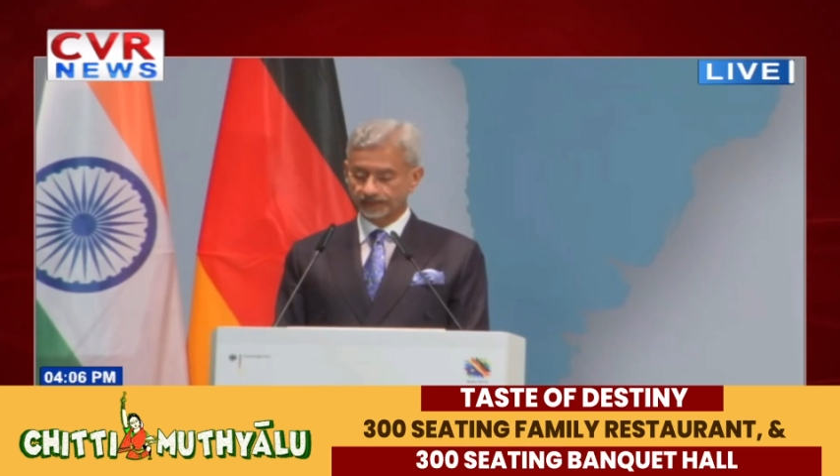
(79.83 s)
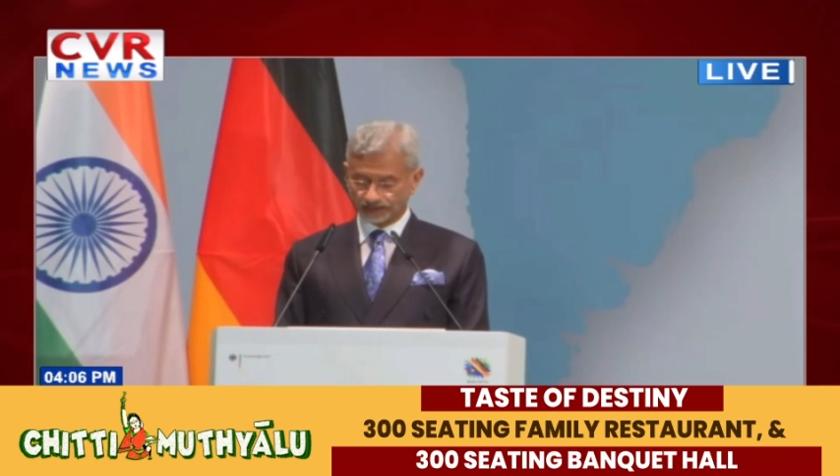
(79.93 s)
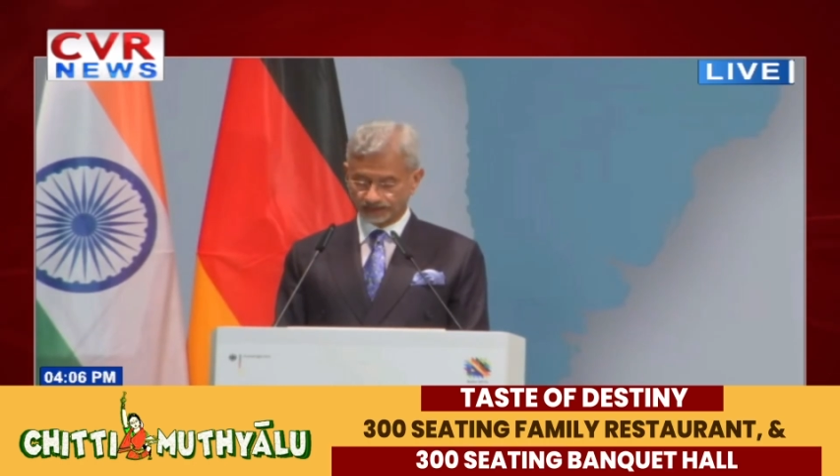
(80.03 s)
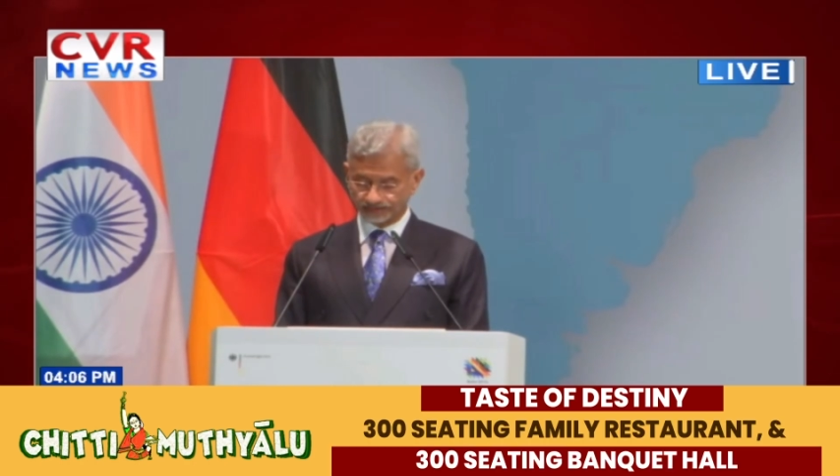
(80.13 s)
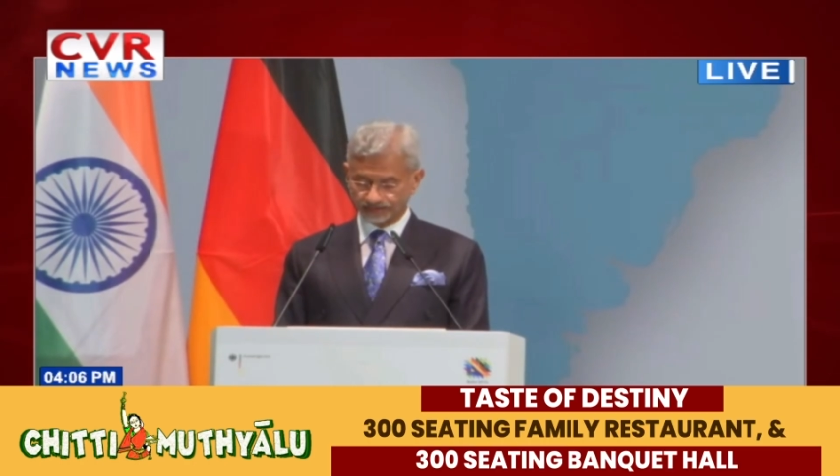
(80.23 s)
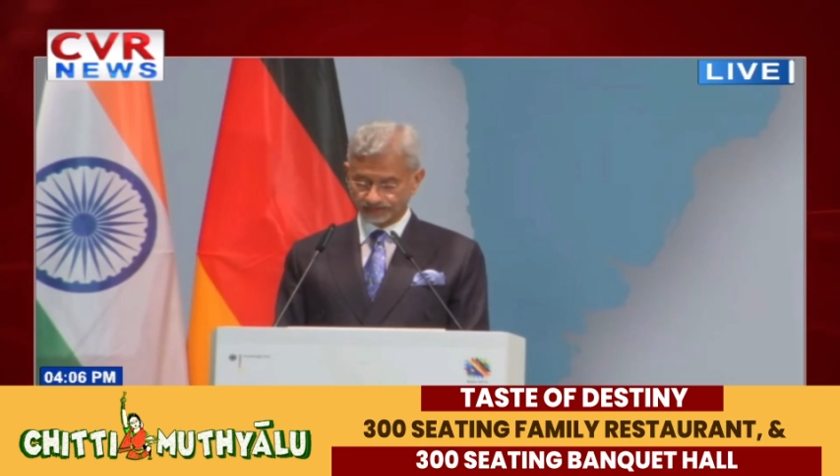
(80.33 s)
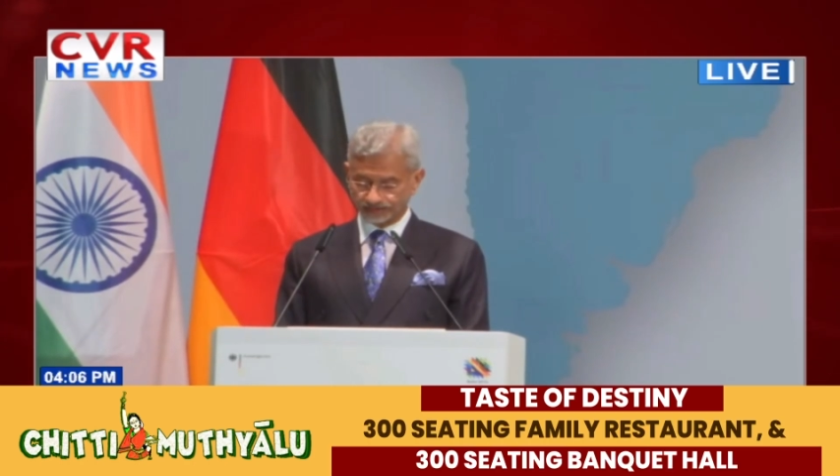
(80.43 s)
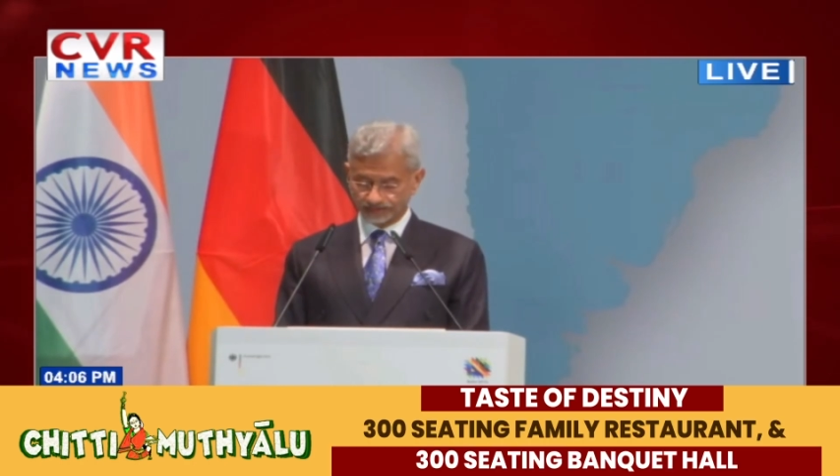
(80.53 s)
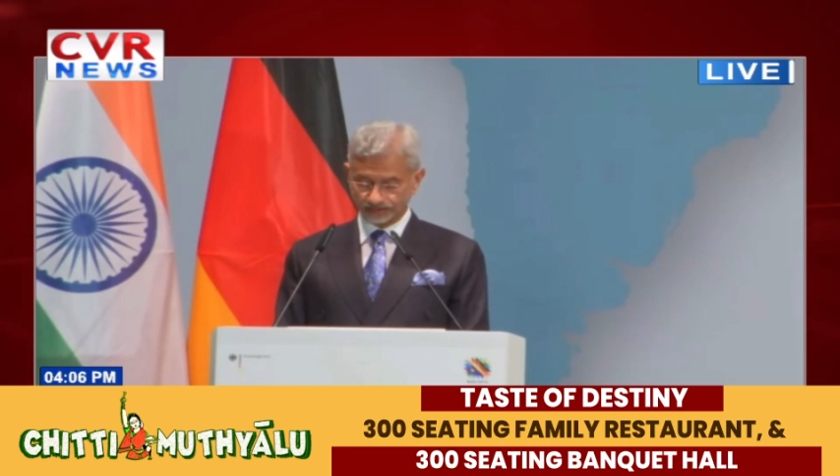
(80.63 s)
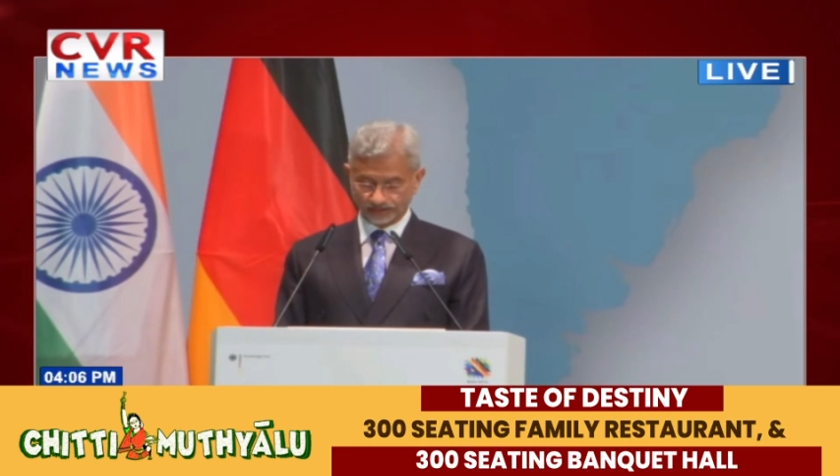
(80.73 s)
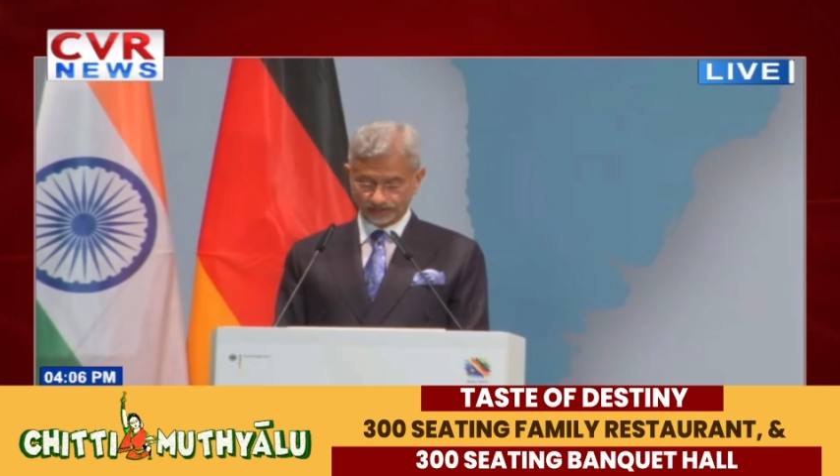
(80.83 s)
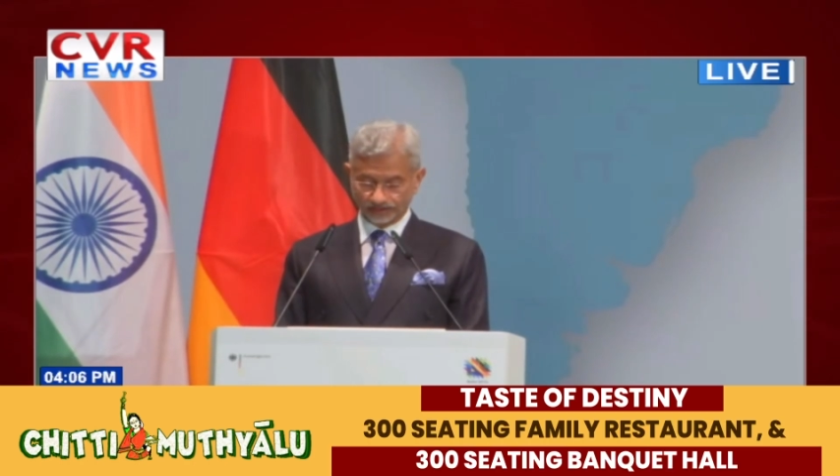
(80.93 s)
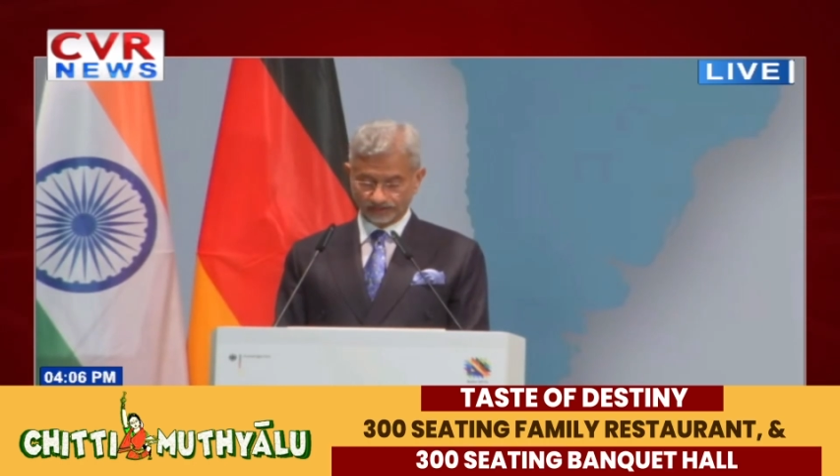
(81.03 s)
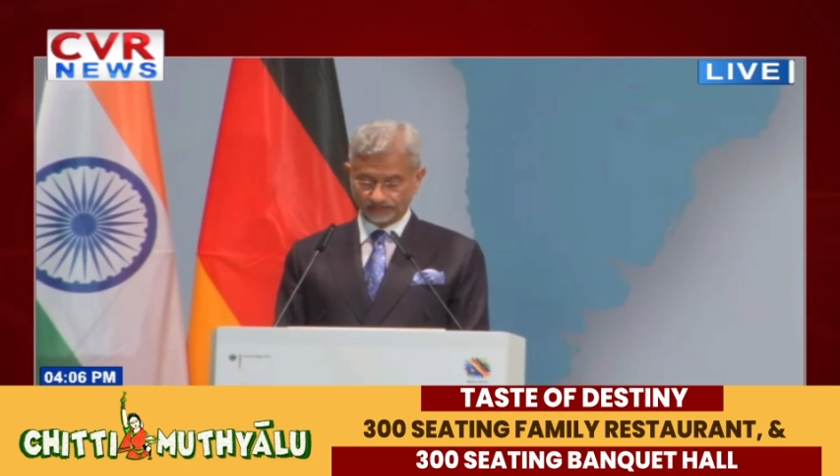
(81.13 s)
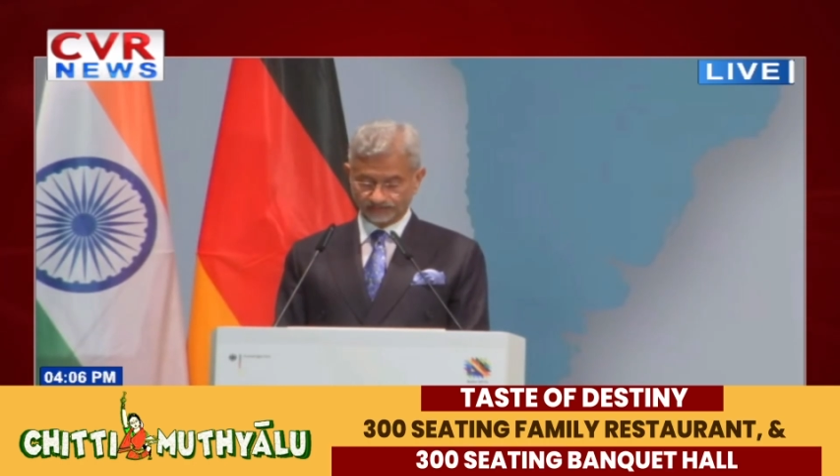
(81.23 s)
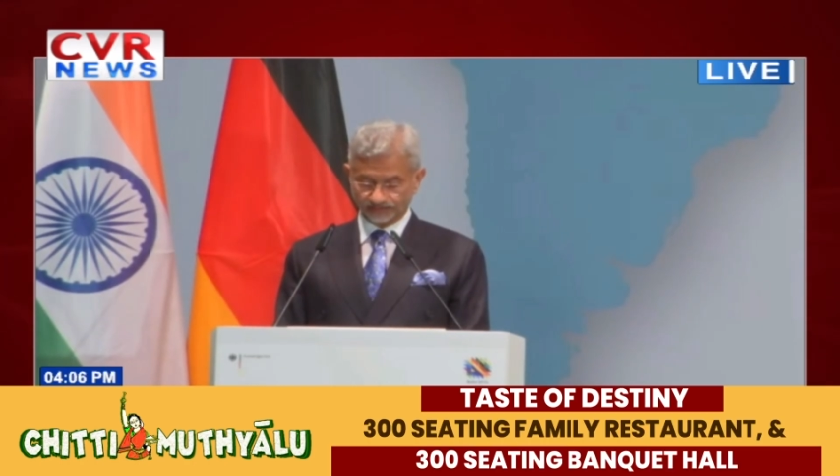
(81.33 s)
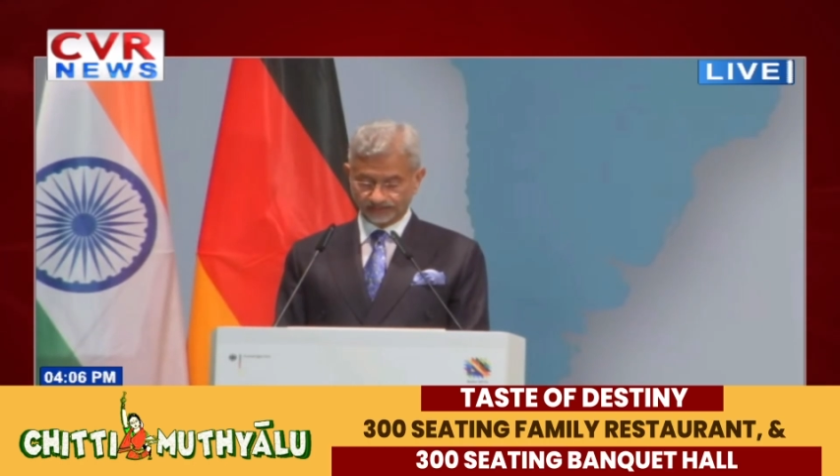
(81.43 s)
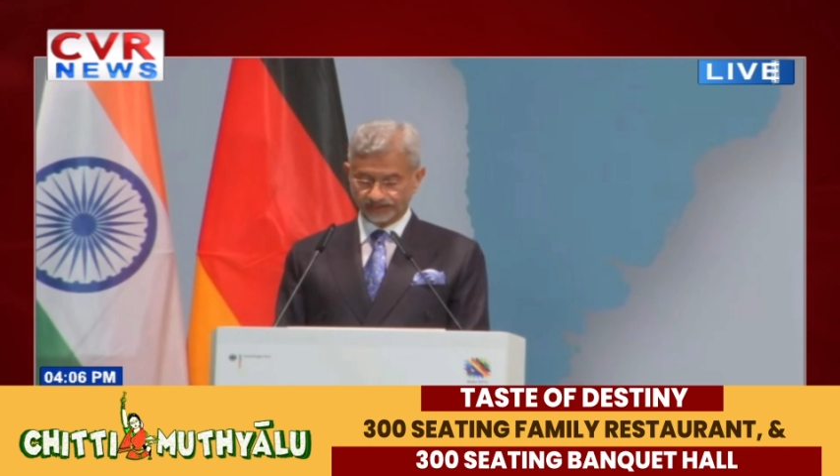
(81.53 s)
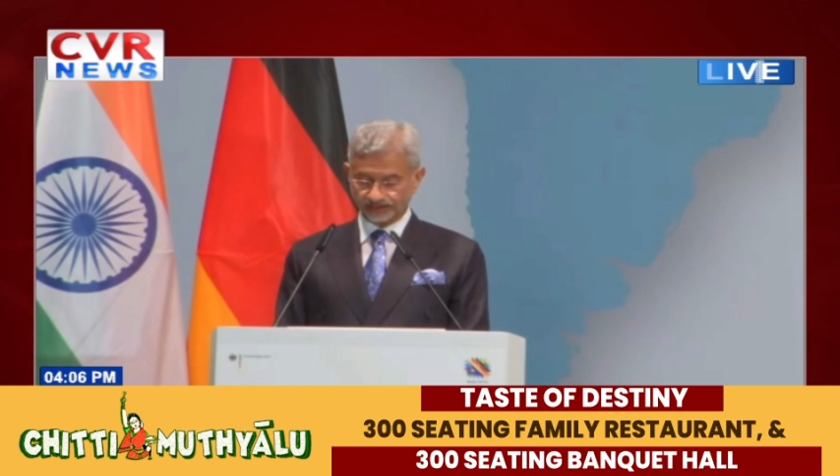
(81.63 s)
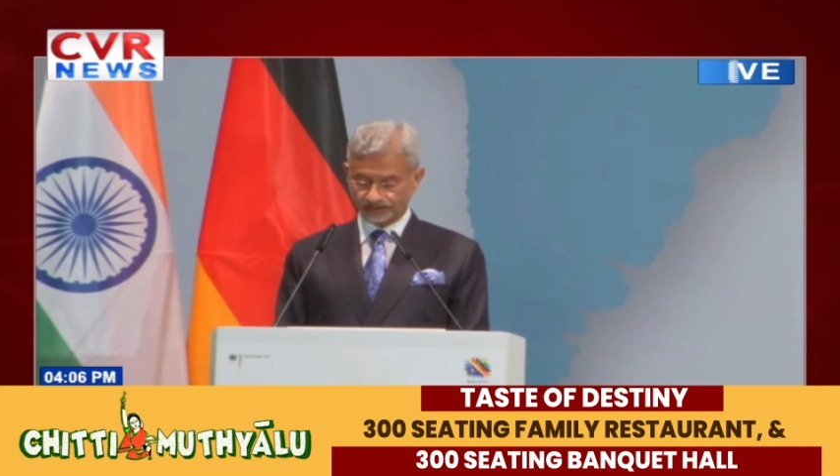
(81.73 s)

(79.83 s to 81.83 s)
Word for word: hydrogen, of space and